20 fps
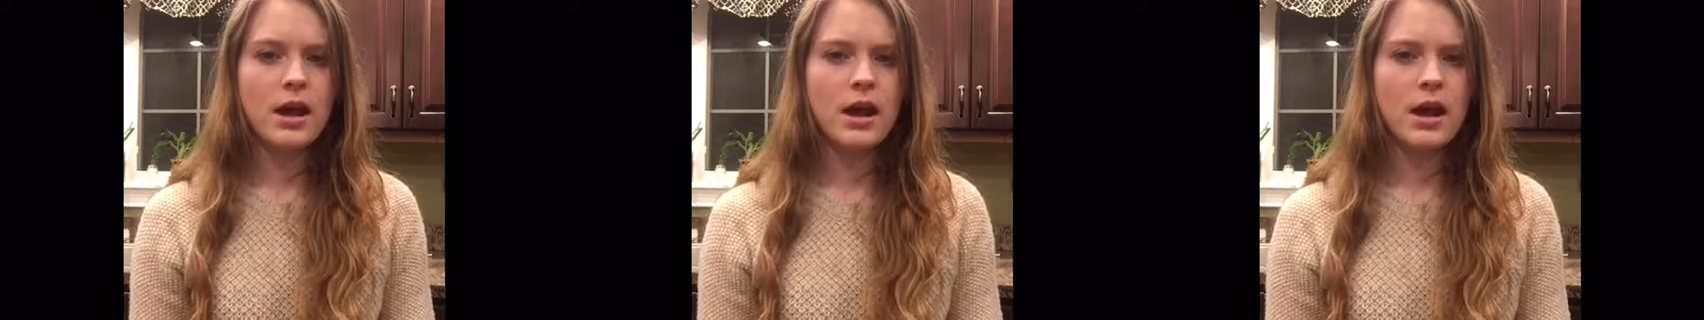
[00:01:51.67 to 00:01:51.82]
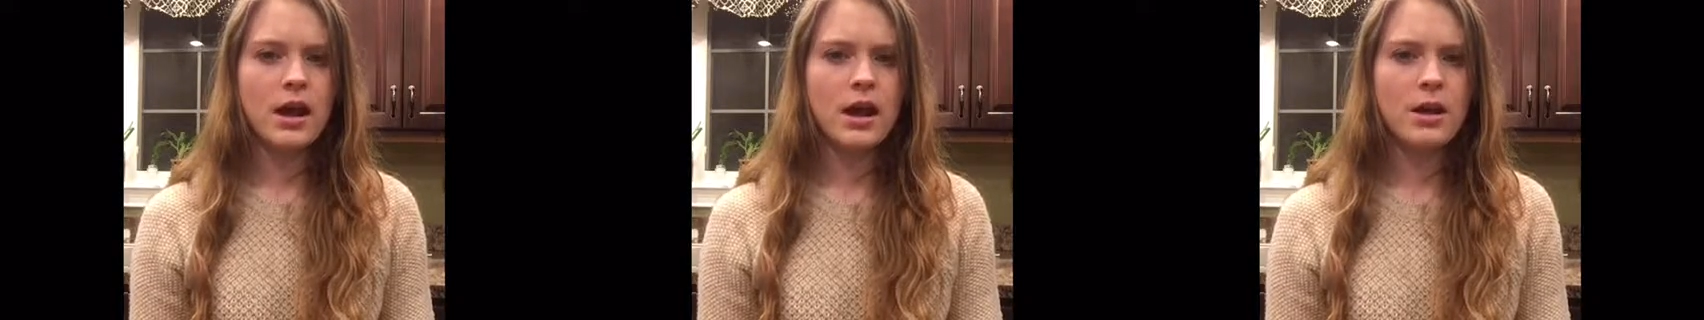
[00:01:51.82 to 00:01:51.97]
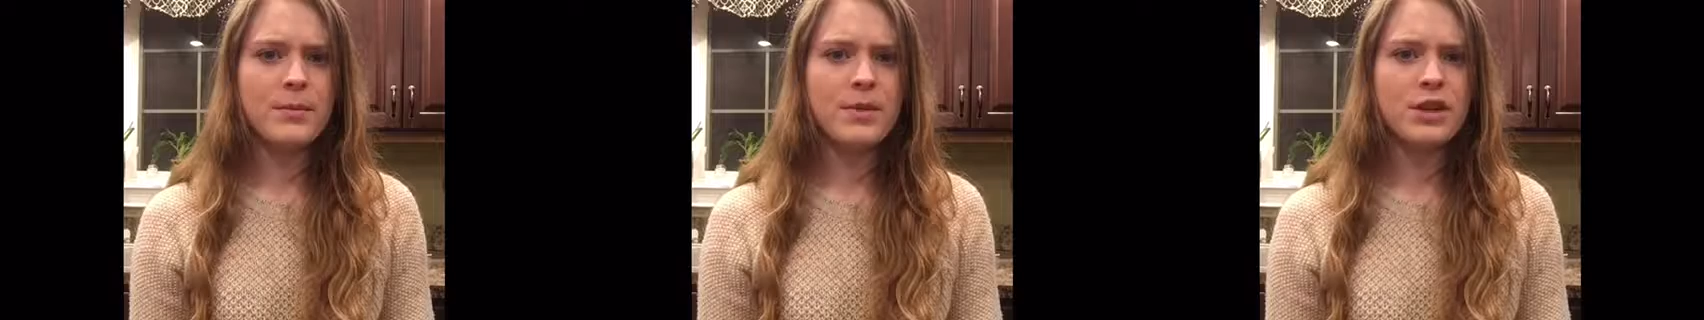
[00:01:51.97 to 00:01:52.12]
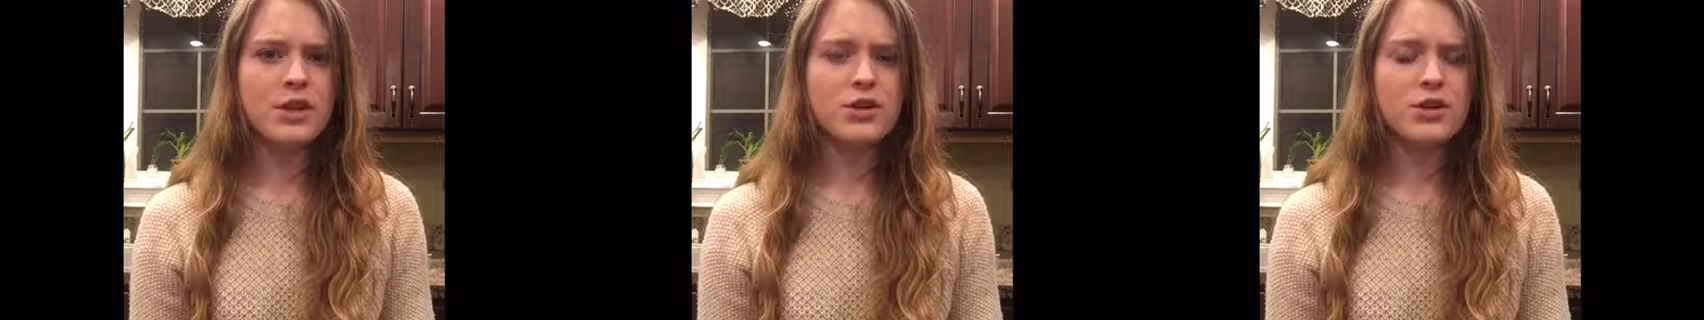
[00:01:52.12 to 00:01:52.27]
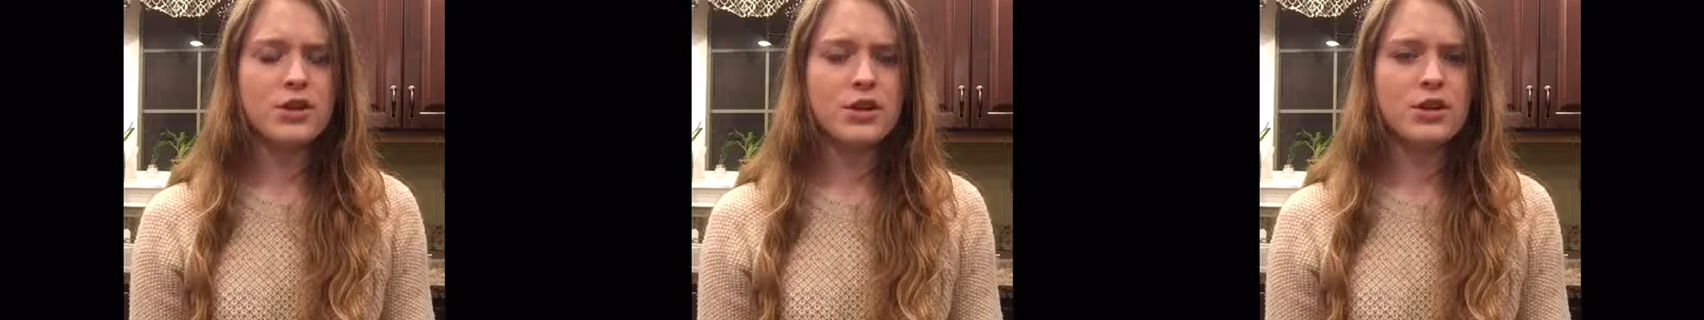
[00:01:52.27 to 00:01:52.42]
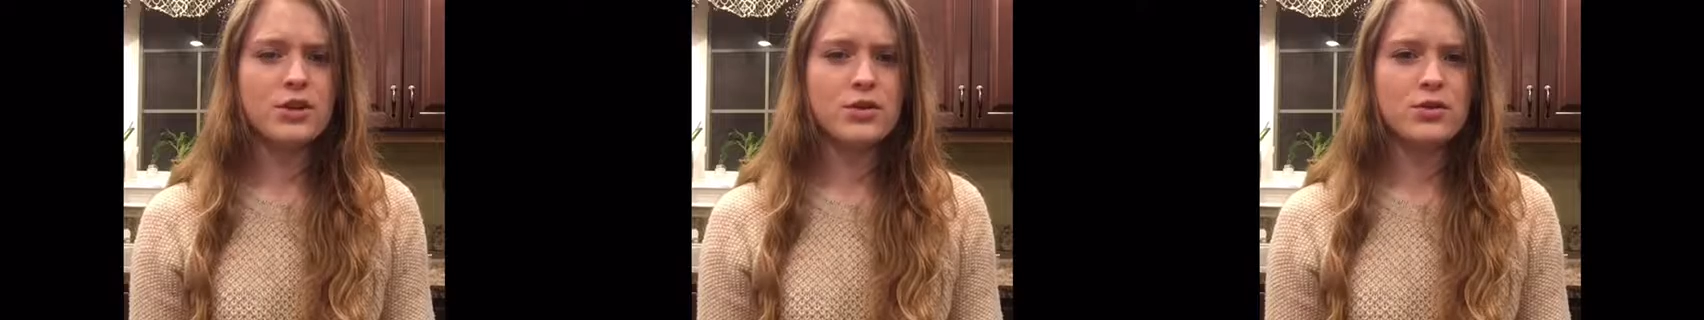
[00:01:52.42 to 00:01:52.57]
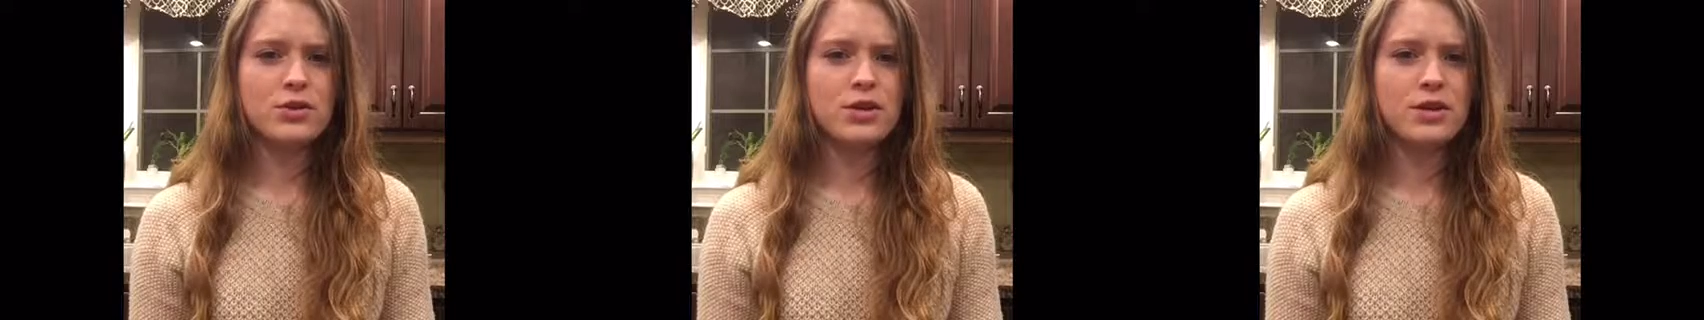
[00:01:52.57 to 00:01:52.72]
And you
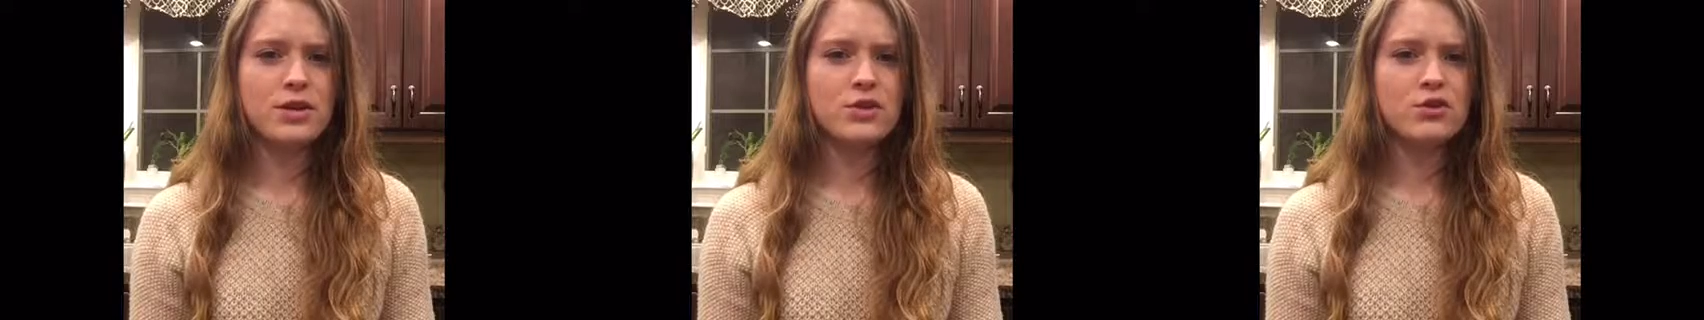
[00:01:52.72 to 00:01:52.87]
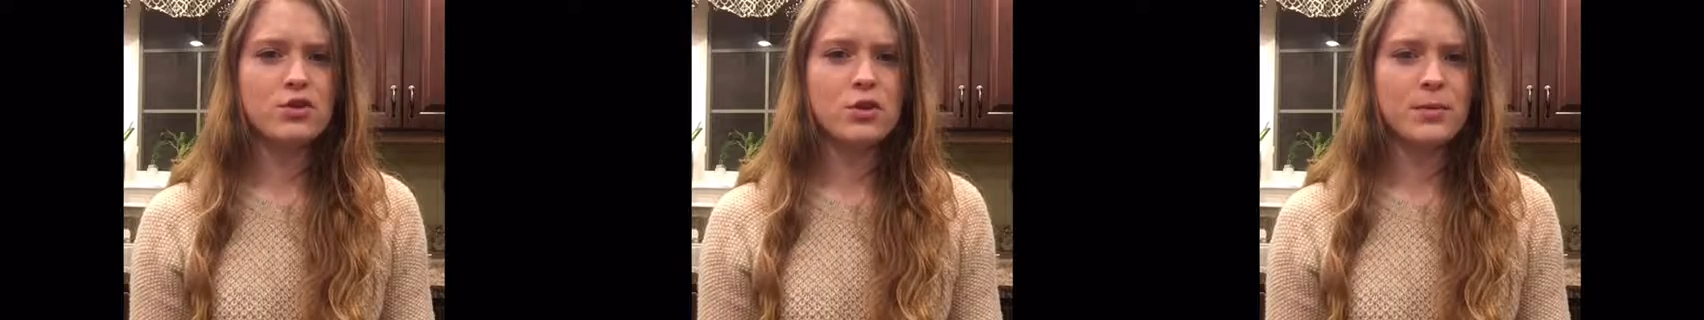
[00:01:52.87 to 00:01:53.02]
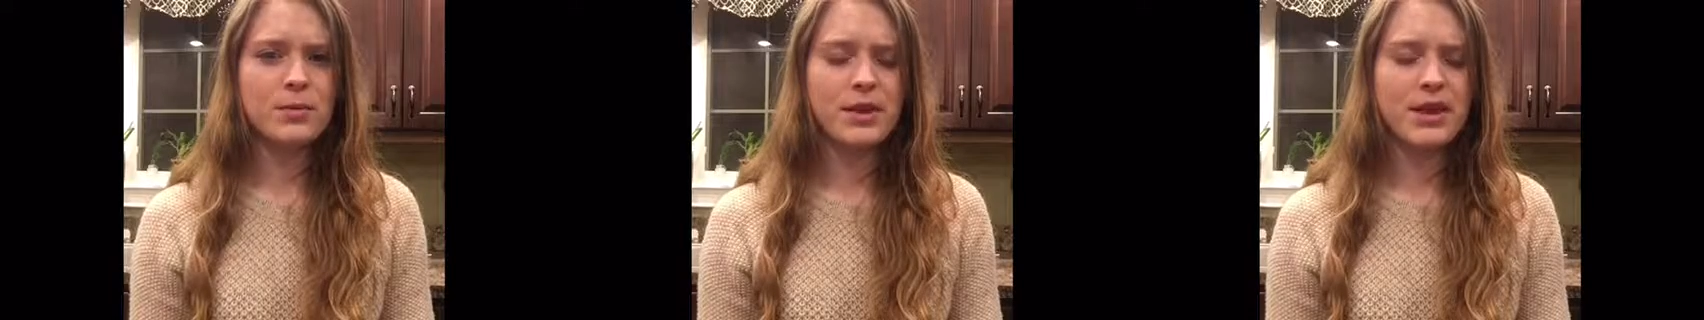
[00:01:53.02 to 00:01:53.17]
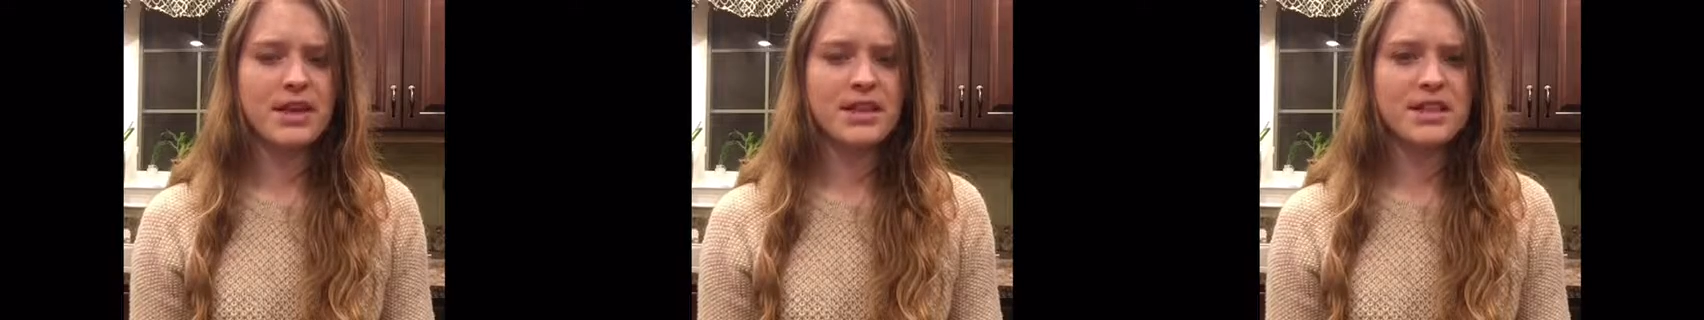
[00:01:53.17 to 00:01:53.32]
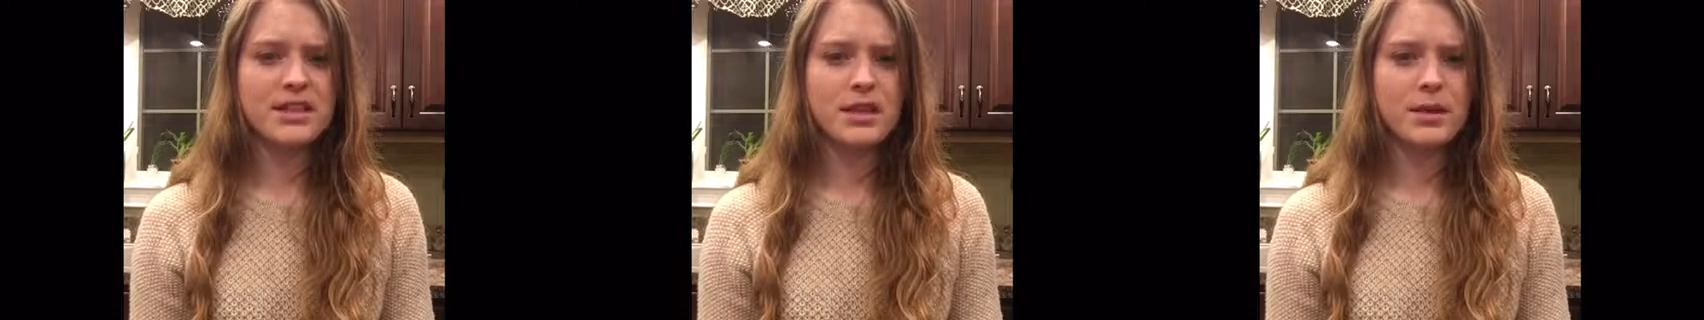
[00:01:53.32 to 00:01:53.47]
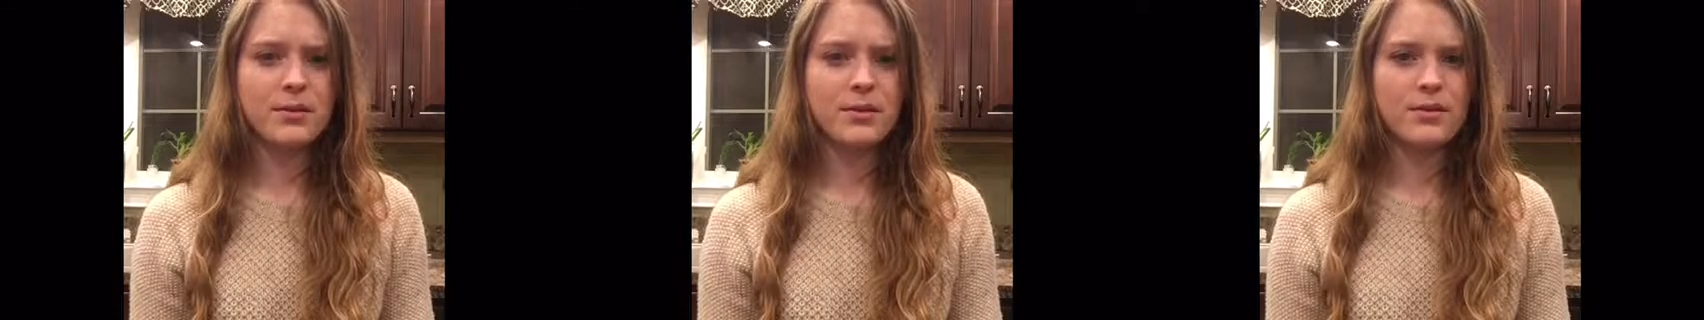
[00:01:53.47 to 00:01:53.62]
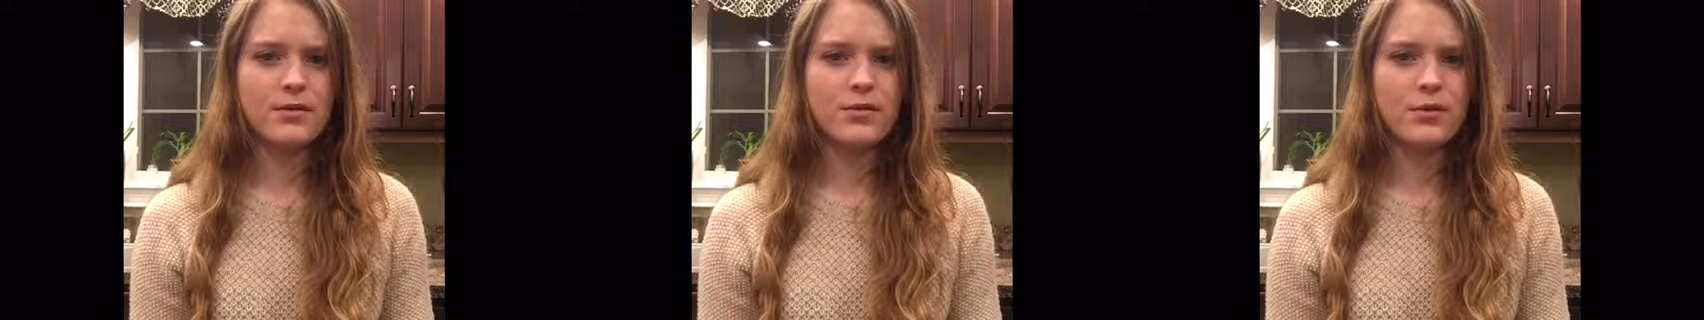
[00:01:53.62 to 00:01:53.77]
can use it to replace
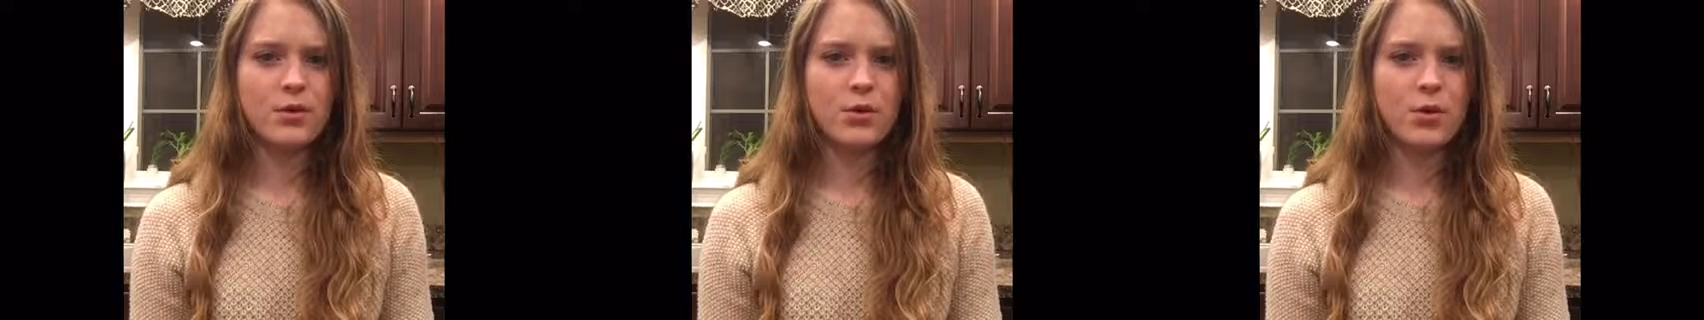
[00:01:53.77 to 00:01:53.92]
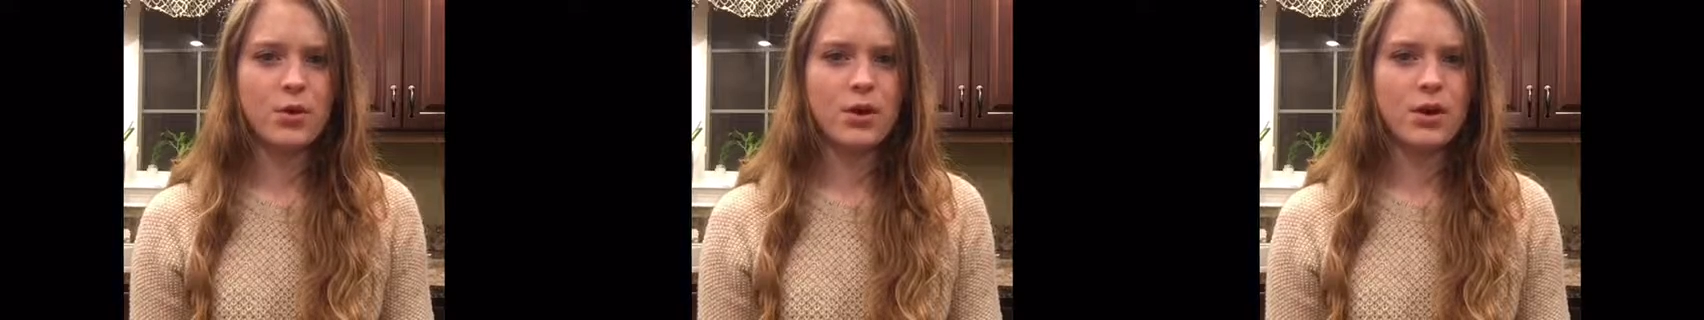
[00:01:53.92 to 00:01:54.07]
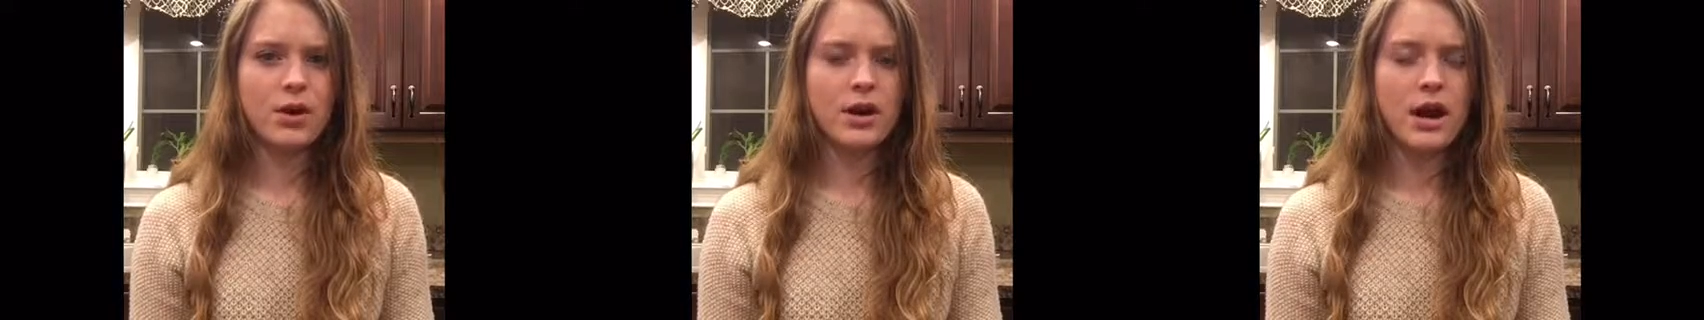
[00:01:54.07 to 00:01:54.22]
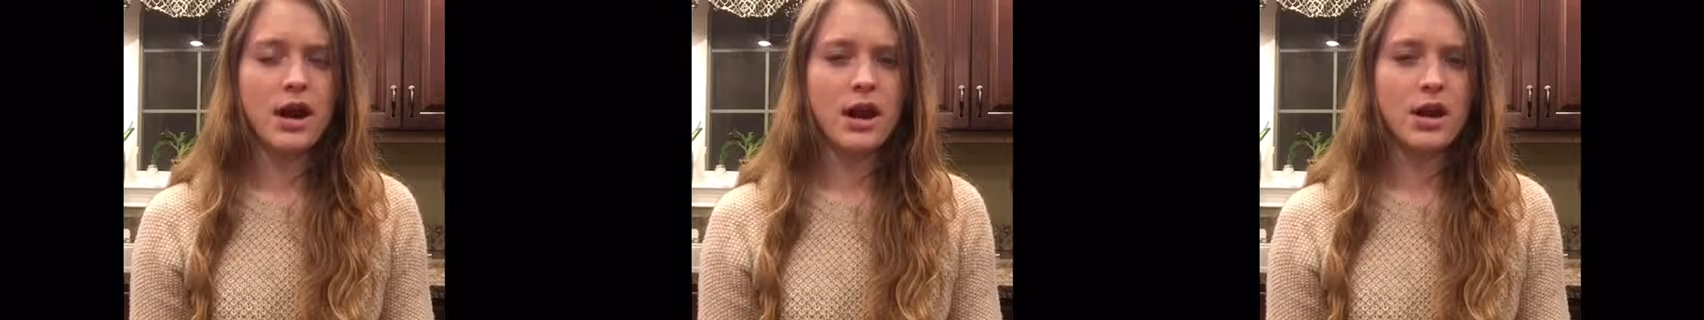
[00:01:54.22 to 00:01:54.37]
some of your